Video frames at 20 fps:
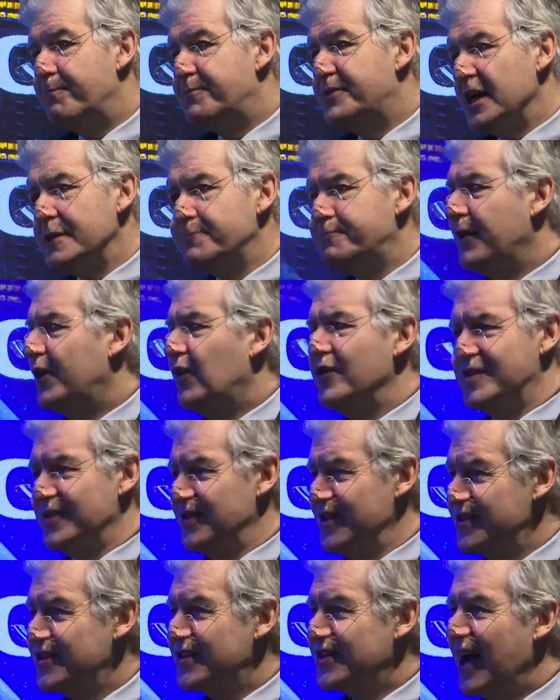Just because
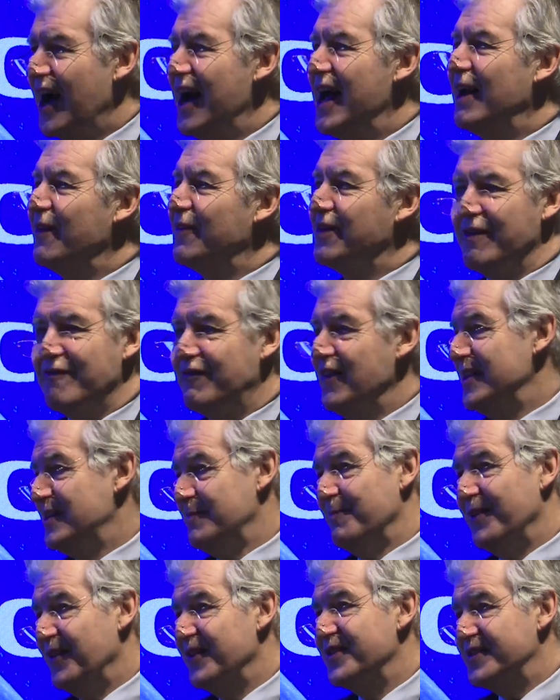of the scale of the
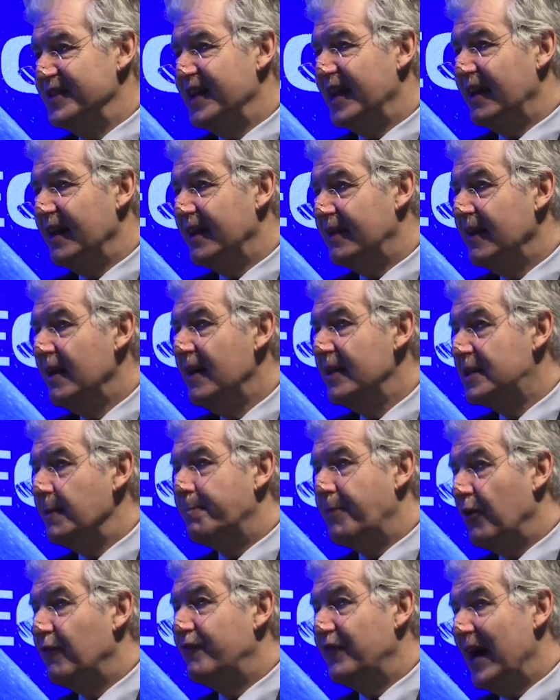investment that's needed to
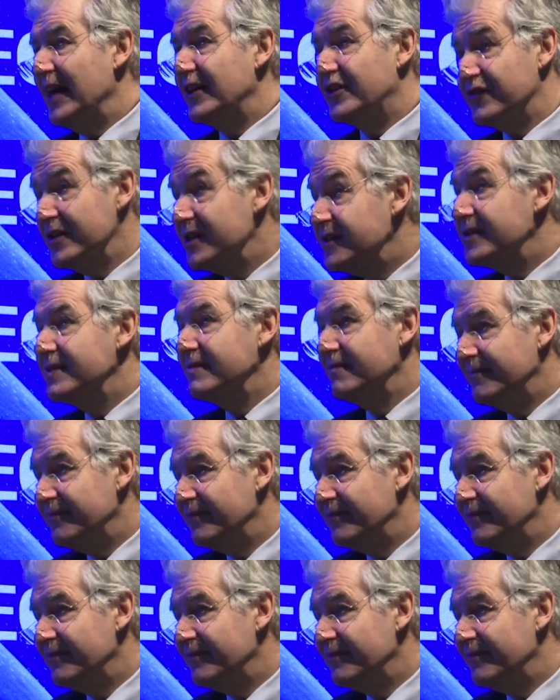build factories.